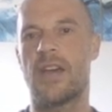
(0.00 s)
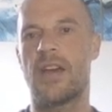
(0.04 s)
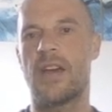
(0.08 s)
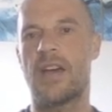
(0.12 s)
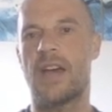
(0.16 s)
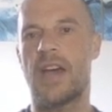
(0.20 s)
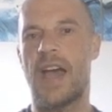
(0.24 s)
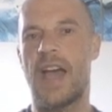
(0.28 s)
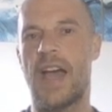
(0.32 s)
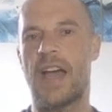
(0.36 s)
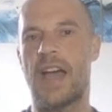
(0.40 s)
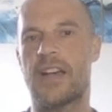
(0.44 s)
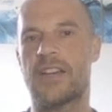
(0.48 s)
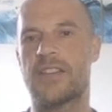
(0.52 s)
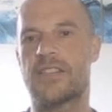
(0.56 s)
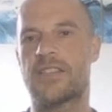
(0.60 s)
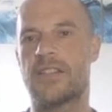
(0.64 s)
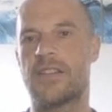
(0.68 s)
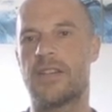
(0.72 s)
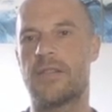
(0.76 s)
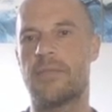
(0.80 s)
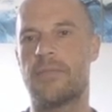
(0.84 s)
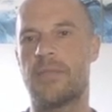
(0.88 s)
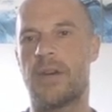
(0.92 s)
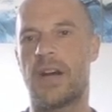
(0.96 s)

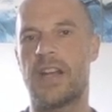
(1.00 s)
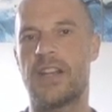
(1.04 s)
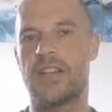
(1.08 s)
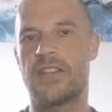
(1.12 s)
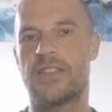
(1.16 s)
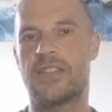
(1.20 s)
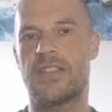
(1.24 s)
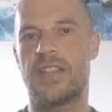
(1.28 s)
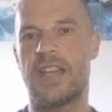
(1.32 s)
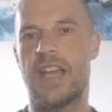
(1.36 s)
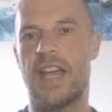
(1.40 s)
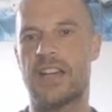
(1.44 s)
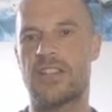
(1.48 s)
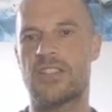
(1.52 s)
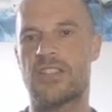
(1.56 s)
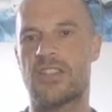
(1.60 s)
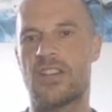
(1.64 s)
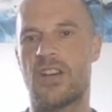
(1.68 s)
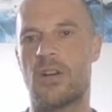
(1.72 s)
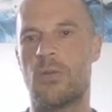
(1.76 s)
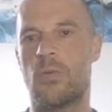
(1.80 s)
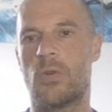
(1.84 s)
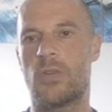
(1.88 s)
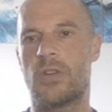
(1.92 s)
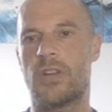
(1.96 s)
x minus the x
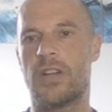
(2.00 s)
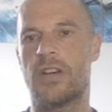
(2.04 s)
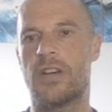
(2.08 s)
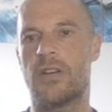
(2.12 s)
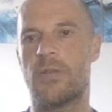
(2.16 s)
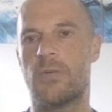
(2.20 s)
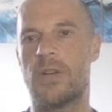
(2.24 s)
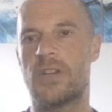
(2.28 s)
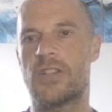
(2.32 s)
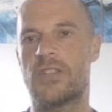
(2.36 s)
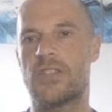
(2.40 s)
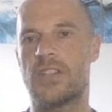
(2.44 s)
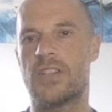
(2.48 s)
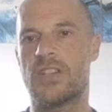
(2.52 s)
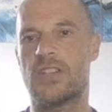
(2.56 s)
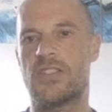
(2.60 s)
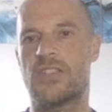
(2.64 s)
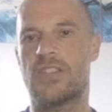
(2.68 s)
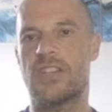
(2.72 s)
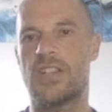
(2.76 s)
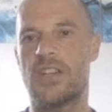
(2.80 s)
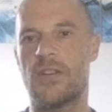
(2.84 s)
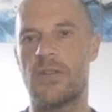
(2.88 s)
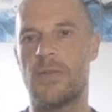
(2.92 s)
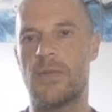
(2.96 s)
coordinate, which is
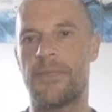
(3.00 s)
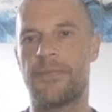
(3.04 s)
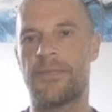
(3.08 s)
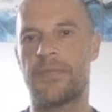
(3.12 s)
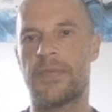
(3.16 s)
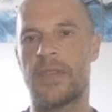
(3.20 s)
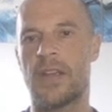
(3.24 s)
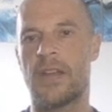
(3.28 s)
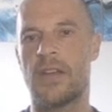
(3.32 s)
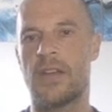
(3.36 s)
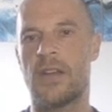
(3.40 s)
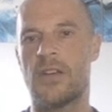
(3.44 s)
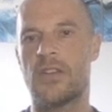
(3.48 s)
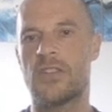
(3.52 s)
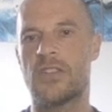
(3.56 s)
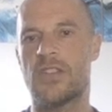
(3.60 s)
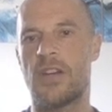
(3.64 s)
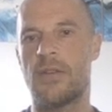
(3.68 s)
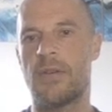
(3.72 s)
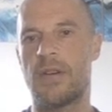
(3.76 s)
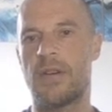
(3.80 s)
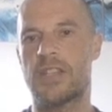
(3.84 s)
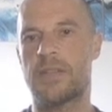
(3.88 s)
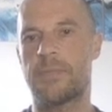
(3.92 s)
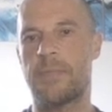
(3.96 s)
2. So
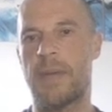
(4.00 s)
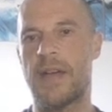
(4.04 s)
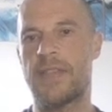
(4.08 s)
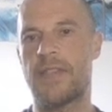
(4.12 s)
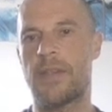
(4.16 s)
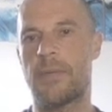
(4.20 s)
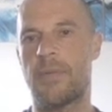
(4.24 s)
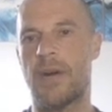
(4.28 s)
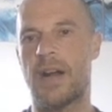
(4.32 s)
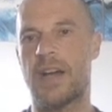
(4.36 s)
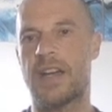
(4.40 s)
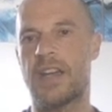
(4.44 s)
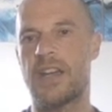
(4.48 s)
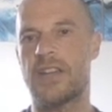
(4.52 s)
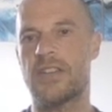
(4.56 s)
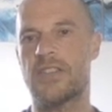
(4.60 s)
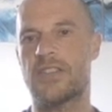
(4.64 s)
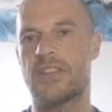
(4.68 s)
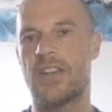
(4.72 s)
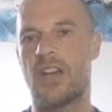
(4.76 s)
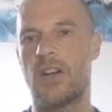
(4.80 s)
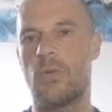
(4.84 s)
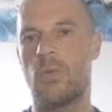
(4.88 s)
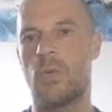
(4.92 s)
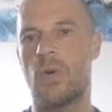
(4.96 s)
expand the bracket,
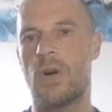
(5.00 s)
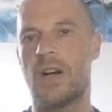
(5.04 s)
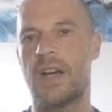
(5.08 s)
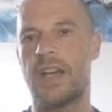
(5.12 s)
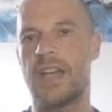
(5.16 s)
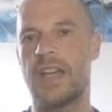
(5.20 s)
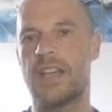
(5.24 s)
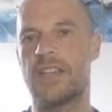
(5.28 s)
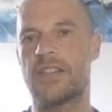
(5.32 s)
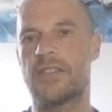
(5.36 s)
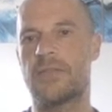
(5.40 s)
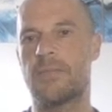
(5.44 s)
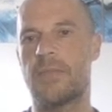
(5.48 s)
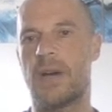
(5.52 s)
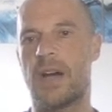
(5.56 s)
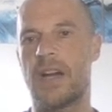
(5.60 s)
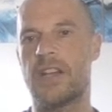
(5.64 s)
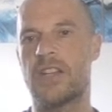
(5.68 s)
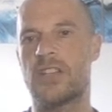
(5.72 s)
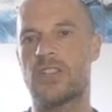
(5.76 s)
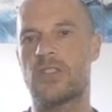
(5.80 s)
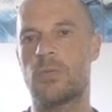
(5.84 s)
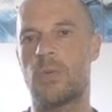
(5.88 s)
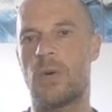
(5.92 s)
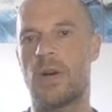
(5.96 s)
so y is
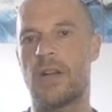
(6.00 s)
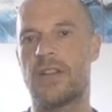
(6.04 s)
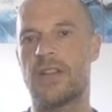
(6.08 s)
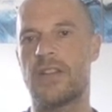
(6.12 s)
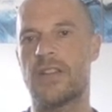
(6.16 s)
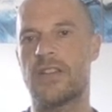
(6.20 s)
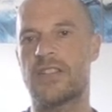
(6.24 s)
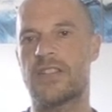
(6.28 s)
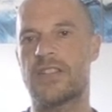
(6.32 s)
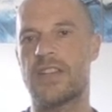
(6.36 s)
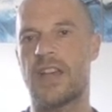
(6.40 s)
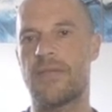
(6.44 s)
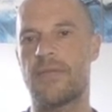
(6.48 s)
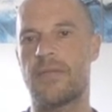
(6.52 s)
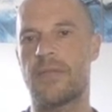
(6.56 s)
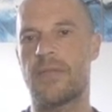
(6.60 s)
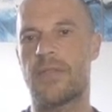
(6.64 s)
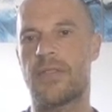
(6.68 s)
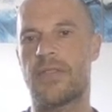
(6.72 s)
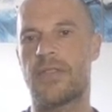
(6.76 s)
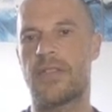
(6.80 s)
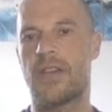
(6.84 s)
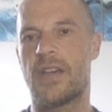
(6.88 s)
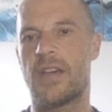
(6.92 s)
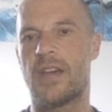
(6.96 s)
minus 1/7
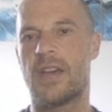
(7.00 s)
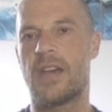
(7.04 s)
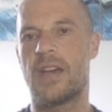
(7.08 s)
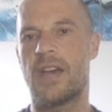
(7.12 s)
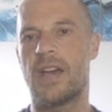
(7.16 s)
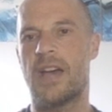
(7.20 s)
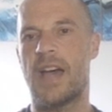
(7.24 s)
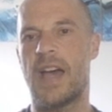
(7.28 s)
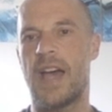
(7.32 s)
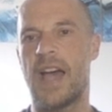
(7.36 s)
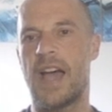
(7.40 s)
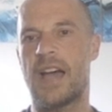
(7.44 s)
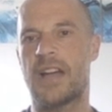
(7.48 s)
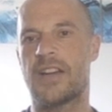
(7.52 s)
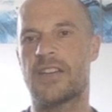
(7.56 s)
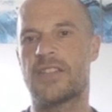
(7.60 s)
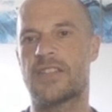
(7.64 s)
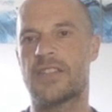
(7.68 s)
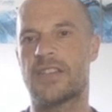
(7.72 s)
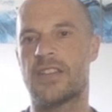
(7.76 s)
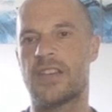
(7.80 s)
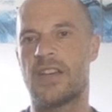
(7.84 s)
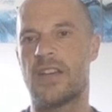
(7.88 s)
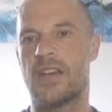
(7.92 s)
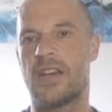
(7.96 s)

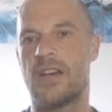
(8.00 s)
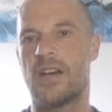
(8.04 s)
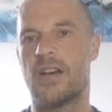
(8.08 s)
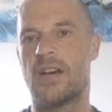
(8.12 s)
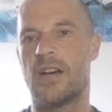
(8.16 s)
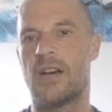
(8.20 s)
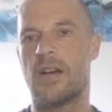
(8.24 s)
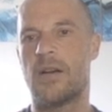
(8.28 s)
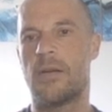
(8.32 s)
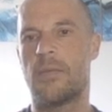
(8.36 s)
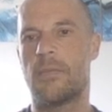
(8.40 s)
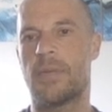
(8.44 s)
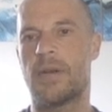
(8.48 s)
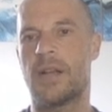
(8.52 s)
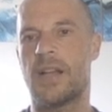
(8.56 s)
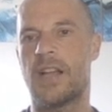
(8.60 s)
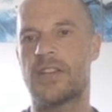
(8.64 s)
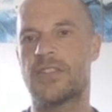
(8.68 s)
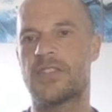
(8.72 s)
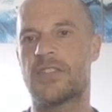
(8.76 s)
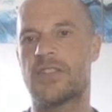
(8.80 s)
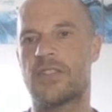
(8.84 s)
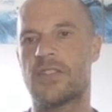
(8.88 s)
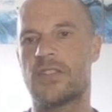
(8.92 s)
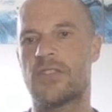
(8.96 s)
x
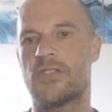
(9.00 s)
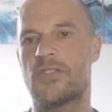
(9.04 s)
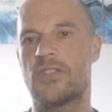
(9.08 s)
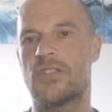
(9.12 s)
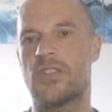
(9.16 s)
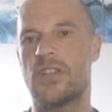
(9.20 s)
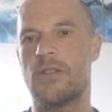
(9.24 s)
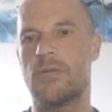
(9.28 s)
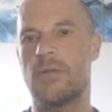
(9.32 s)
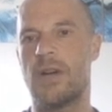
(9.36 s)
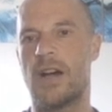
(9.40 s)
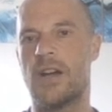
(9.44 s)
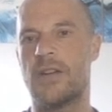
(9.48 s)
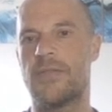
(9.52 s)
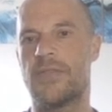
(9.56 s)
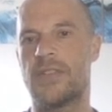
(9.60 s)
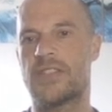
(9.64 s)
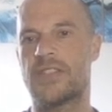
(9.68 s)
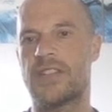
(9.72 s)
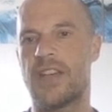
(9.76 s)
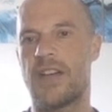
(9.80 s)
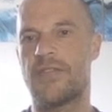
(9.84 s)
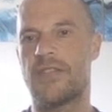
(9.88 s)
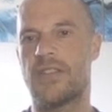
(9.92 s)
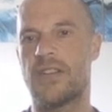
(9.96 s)
plus 2 over
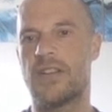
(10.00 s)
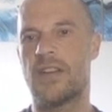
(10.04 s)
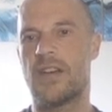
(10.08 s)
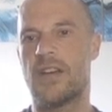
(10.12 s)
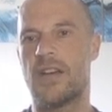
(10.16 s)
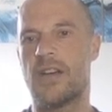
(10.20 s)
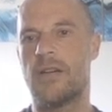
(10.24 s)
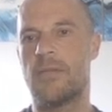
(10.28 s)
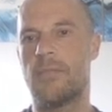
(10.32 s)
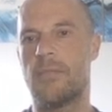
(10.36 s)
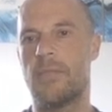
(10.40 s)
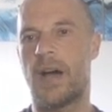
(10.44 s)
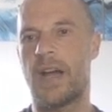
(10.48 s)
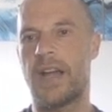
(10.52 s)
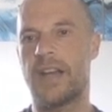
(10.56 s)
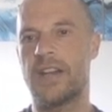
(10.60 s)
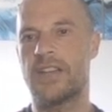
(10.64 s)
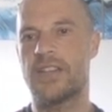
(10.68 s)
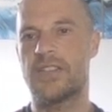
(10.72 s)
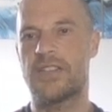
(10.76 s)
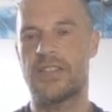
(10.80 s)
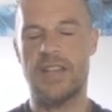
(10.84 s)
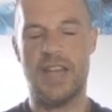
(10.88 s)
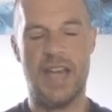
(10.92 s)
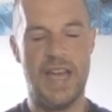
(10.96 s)
7
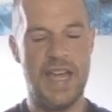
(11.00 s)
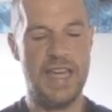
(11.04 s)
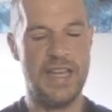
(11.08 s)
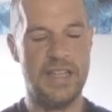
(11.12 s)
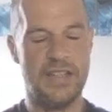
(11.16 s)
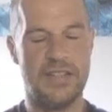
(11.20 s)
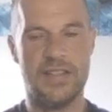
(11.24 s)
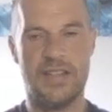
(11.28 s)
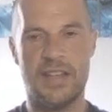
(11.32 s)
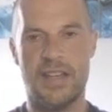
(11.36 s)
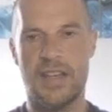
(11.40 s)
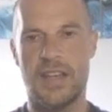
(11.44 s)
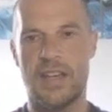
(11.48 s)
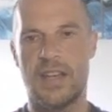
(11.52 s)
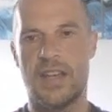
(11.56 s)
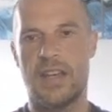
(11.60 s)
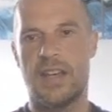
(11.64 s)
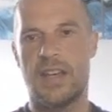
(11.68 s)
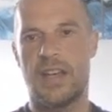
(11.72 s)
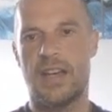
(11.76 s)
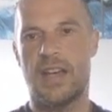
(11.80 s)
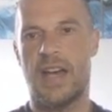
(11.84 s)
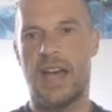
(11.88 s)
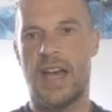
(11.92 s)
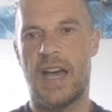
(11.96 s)
minus 8.
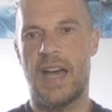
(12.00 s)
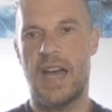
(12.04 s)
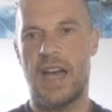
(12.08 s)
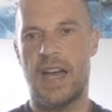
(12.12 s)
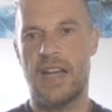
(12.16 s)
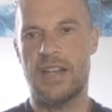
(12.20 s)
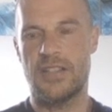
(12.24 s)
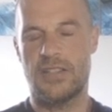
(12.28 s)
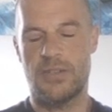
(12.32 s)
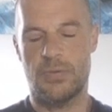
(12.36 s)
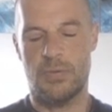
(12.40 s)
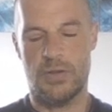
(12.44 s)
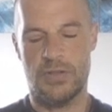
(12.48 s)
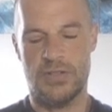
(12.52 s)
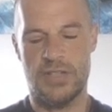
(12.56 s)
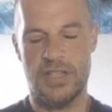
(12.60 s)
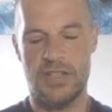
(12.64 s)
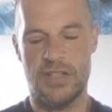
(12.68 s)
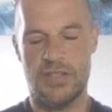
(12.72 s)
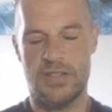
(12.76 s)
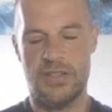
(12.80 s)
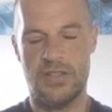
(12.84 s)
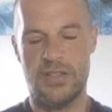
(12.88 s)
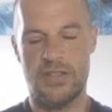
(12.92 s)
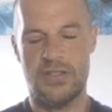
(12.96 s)
And what
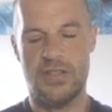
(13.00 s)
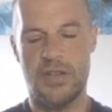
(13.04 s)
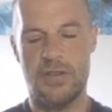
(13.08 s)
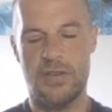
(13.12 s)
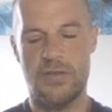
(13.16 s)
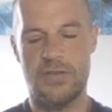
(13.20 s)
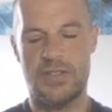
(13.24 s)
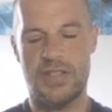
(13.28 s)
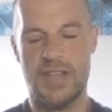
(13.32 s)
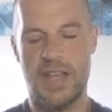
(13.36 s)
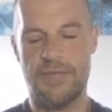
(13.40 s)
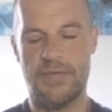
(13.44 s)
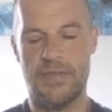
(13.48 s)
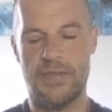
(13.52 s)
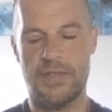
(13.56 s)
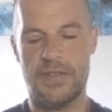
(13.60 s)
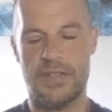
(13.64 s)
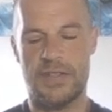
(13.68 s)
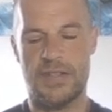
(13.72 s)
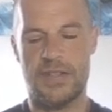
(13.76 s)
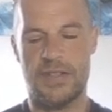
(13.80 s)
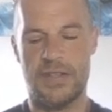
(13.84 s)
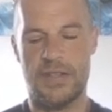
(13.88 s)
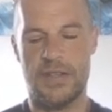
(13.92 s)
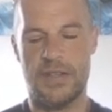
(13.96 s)
is
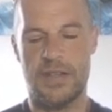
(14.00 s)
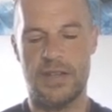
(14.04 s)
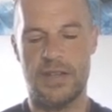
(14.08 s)
2/7?